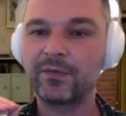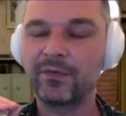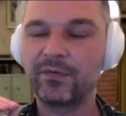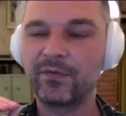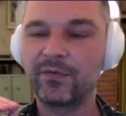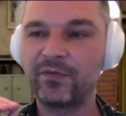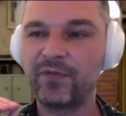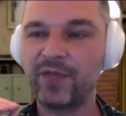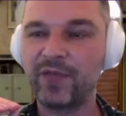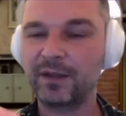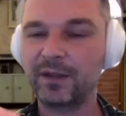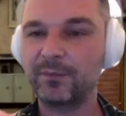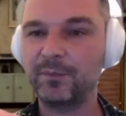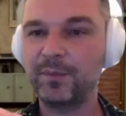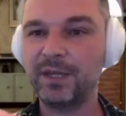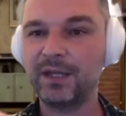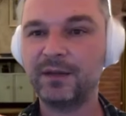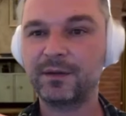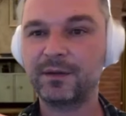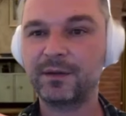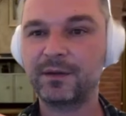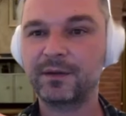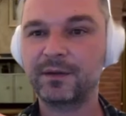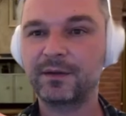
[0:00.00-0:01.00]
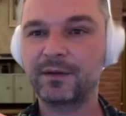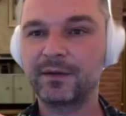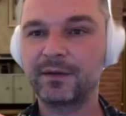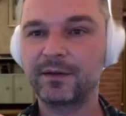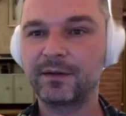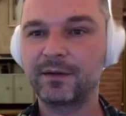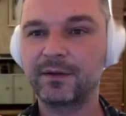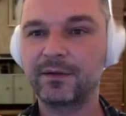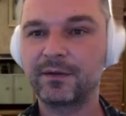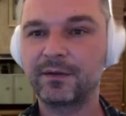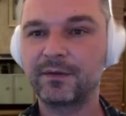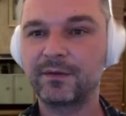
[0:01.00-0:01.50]
that means
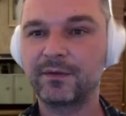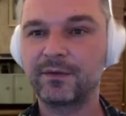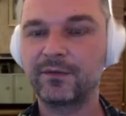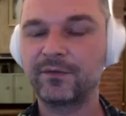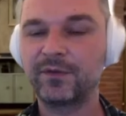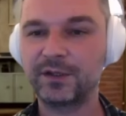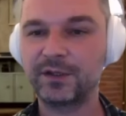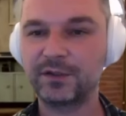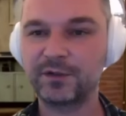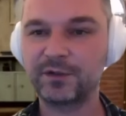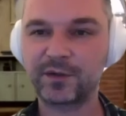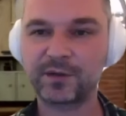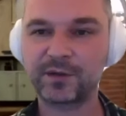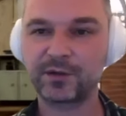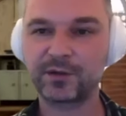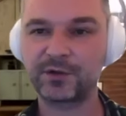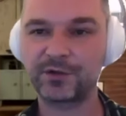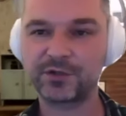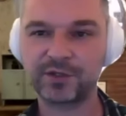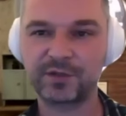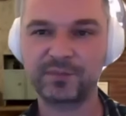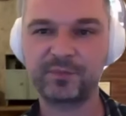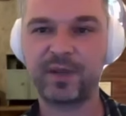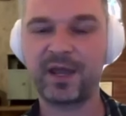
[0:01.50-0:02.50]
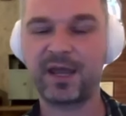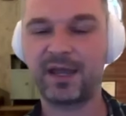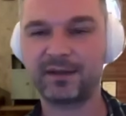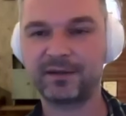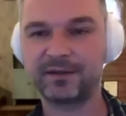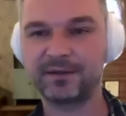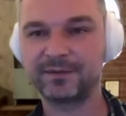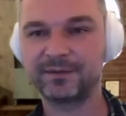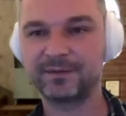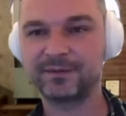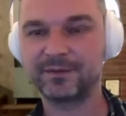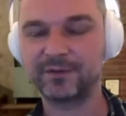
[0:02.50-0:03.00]
that your search is bad,
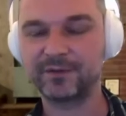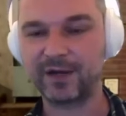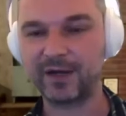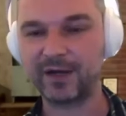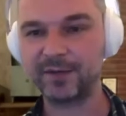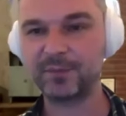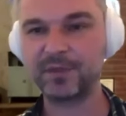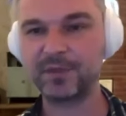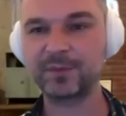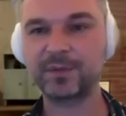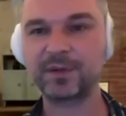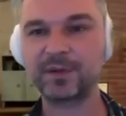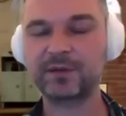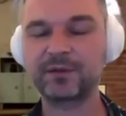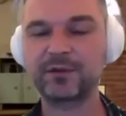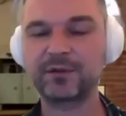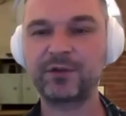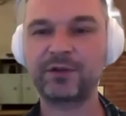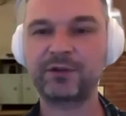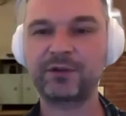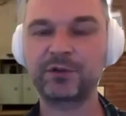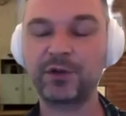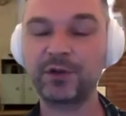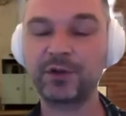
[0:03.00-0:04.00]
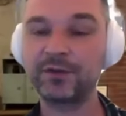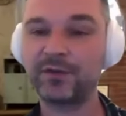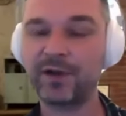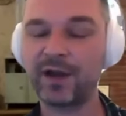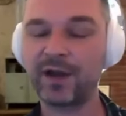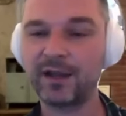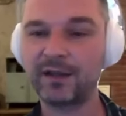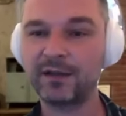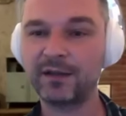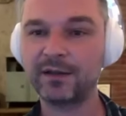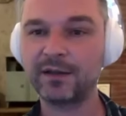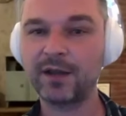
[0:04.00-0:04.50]
right? People don't
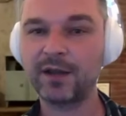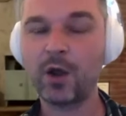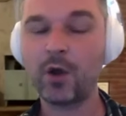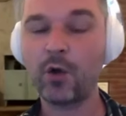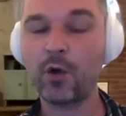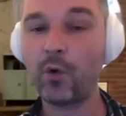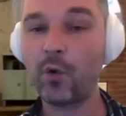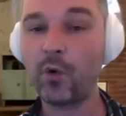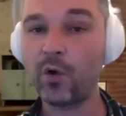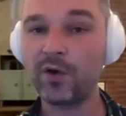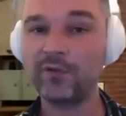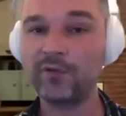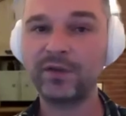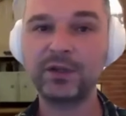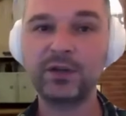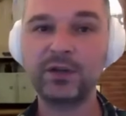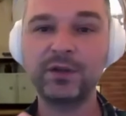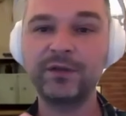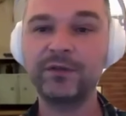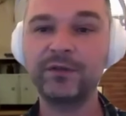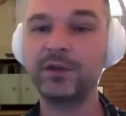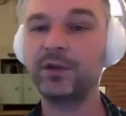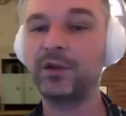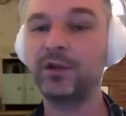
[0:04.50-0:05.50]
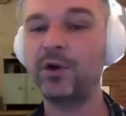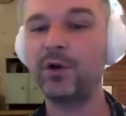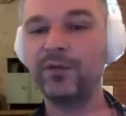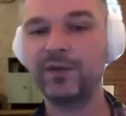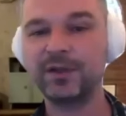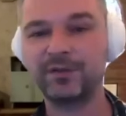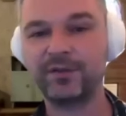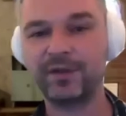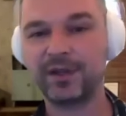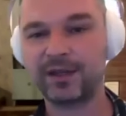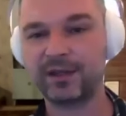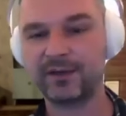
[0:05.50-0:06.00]
find it, or they don't even know
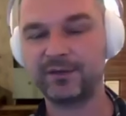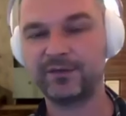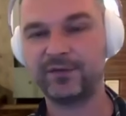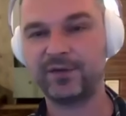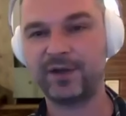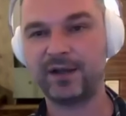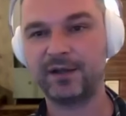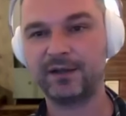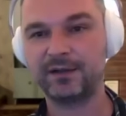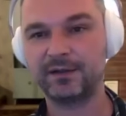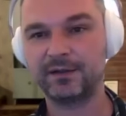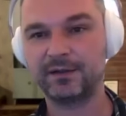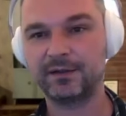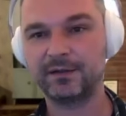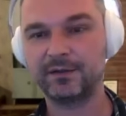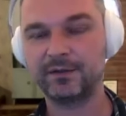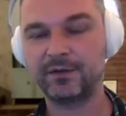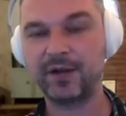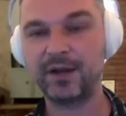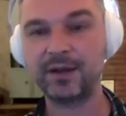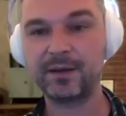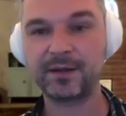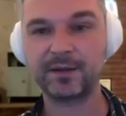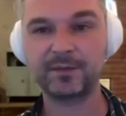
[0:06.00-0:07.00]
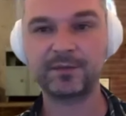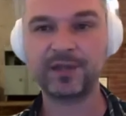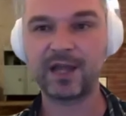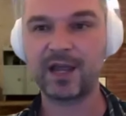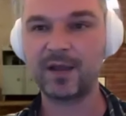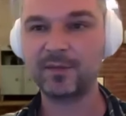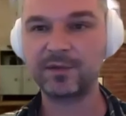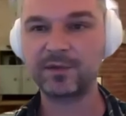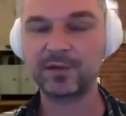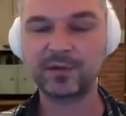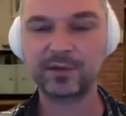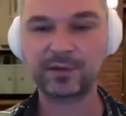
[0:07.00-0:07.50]
that they can find it, right?
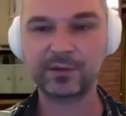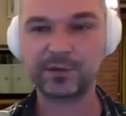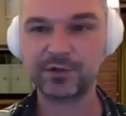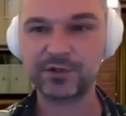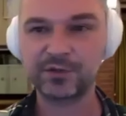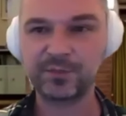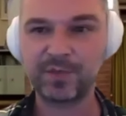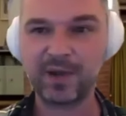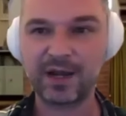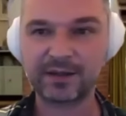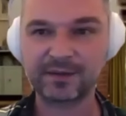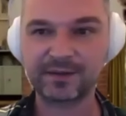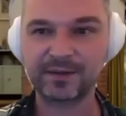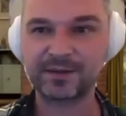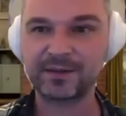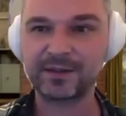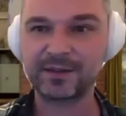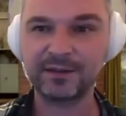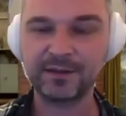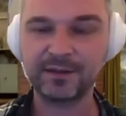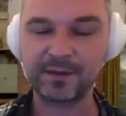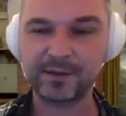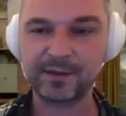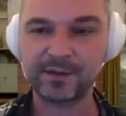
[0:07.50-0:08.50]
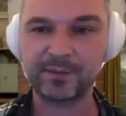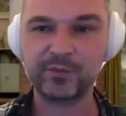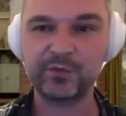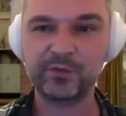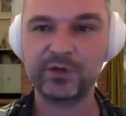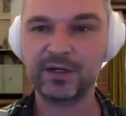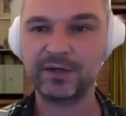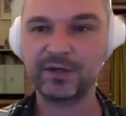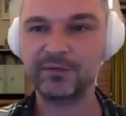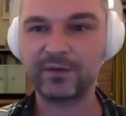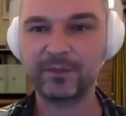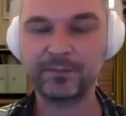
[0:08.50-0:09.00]
Sometimes your search box is hidden
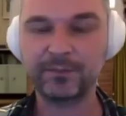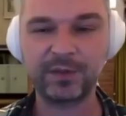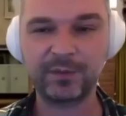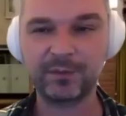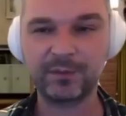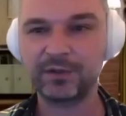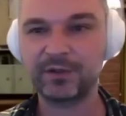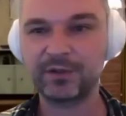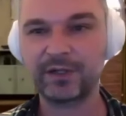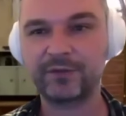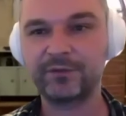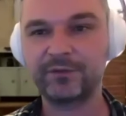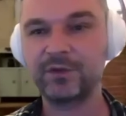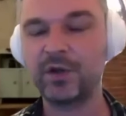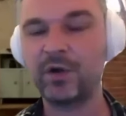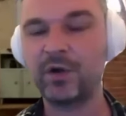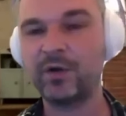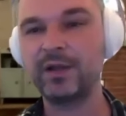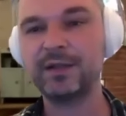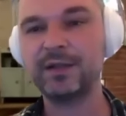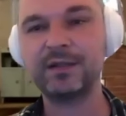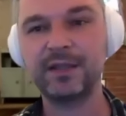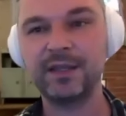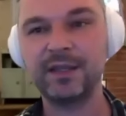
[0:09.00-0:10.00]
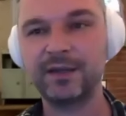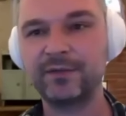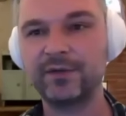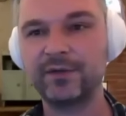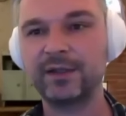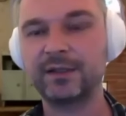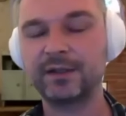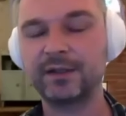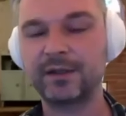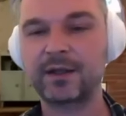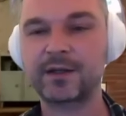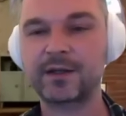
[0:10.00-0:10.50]
somewhere and people have no idea
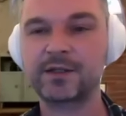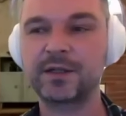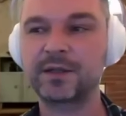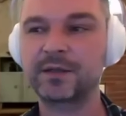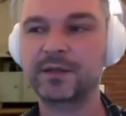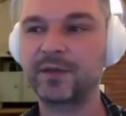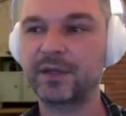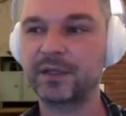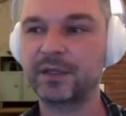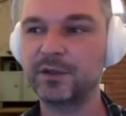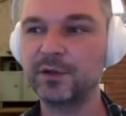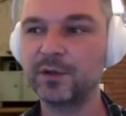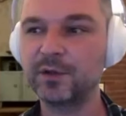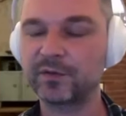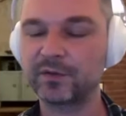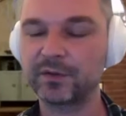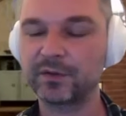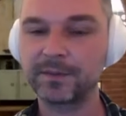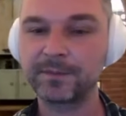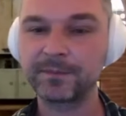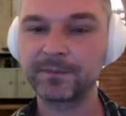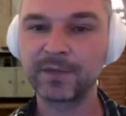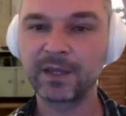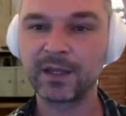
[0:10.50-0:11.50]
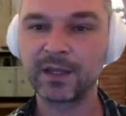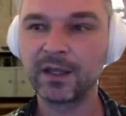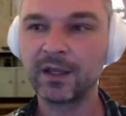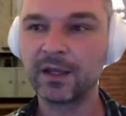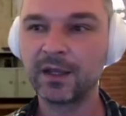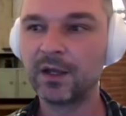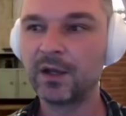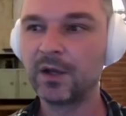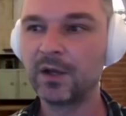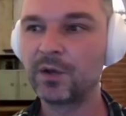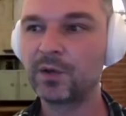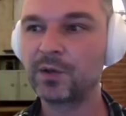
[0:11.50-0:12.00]
that it actually is that useful.
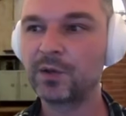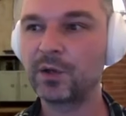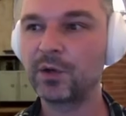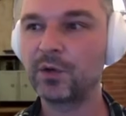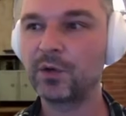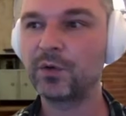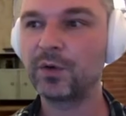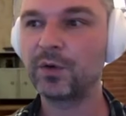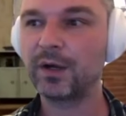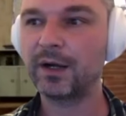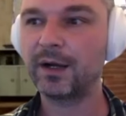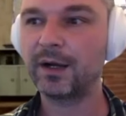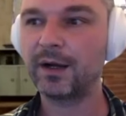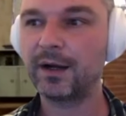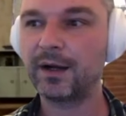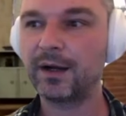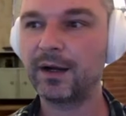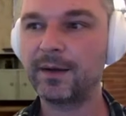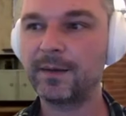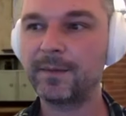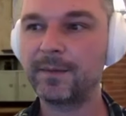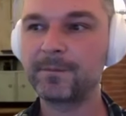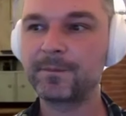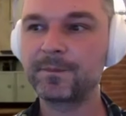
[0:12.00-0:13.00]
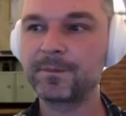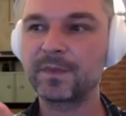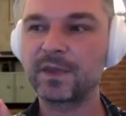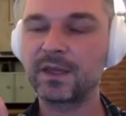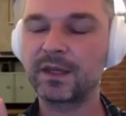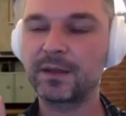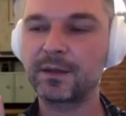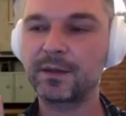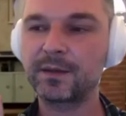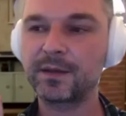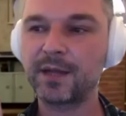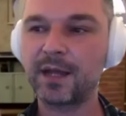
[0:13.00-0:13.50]
So
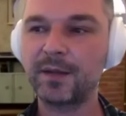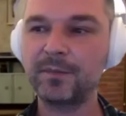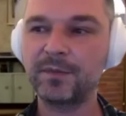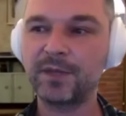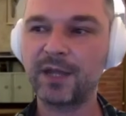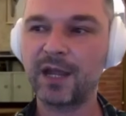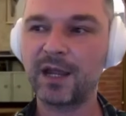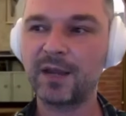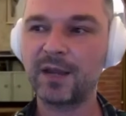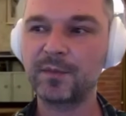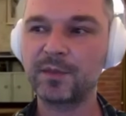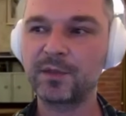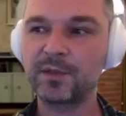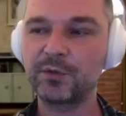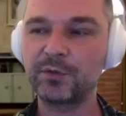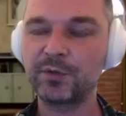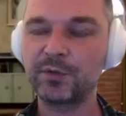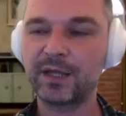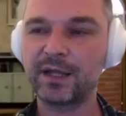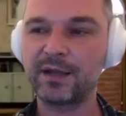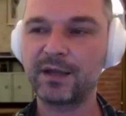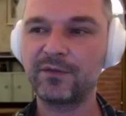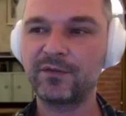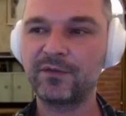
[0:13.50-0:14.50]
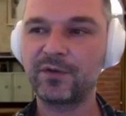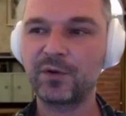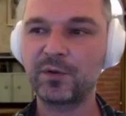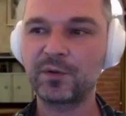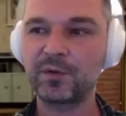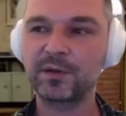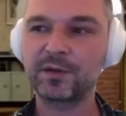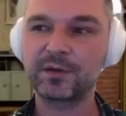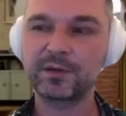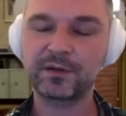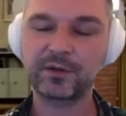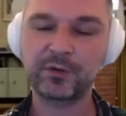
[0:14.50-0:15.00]
sometimes you will have
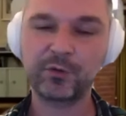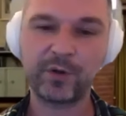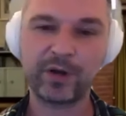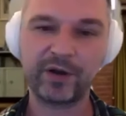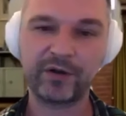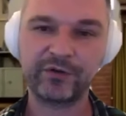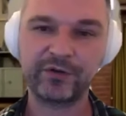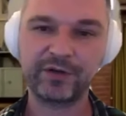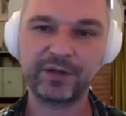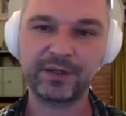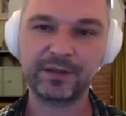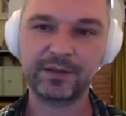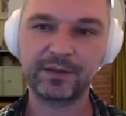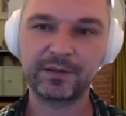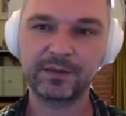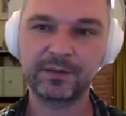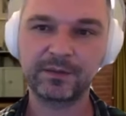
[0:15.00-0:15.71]
those queries,